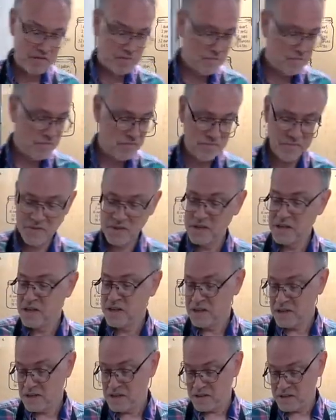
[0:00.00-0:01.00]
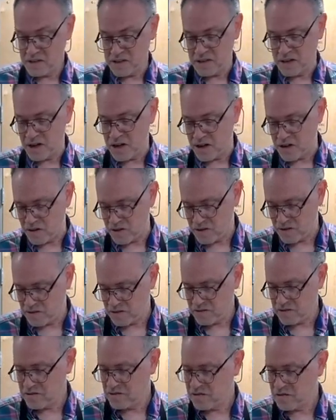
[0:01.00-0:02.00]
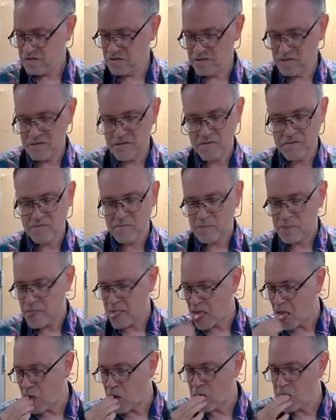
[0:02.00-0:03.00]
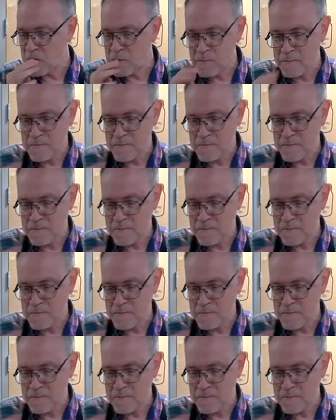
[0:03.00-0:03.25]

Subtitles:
one's really good too, because it's not vanilla, it's just